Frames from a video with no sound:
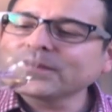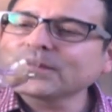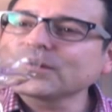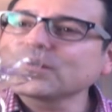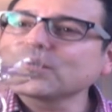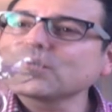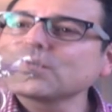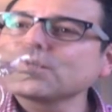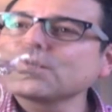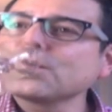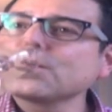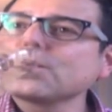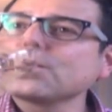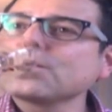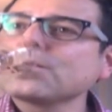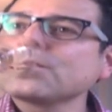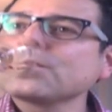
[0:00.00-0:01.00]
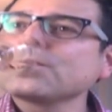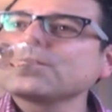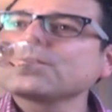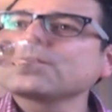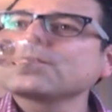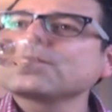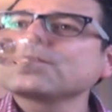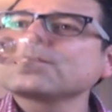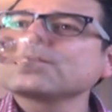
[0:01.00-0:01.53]

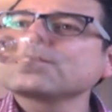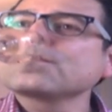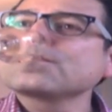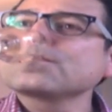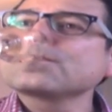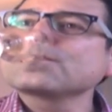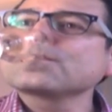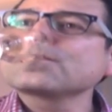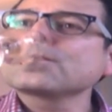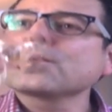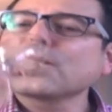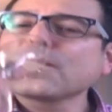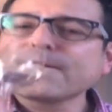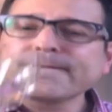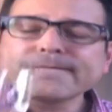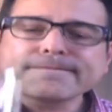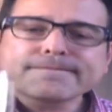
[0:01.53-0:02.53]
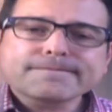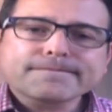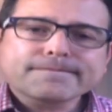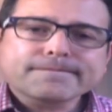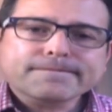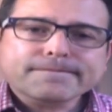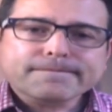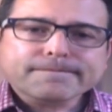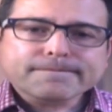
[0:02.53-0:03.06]

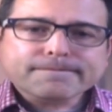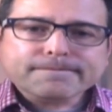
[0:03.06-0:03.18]
No one is speaking in this clip.